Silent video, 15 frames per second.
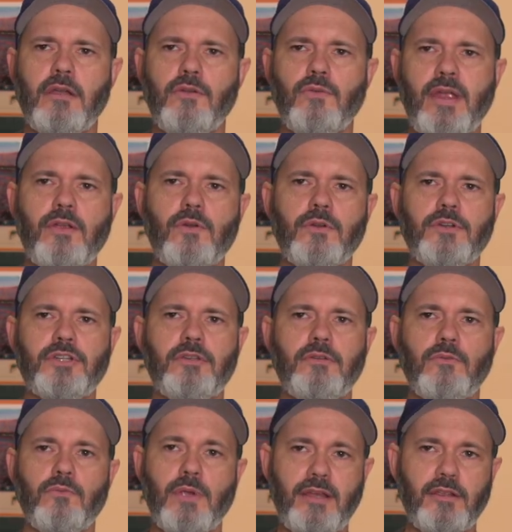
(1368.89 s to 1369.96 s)
gray and orange
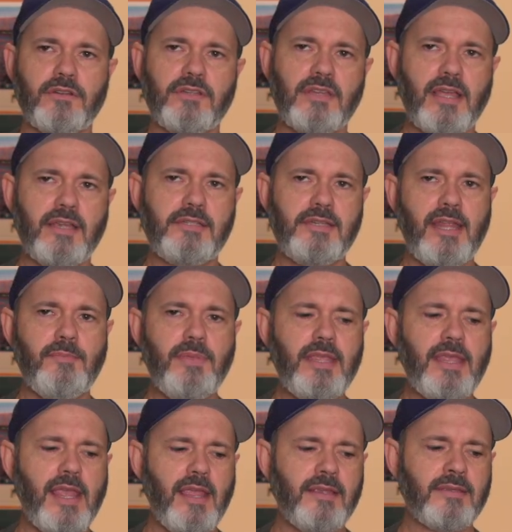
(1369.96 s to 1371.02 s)
regular size JB
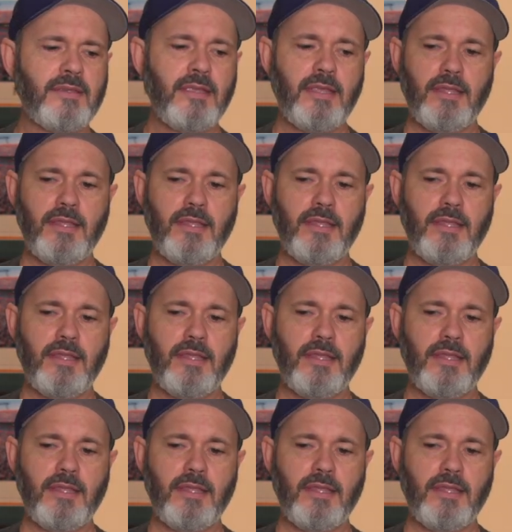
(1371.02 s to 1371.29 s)
case,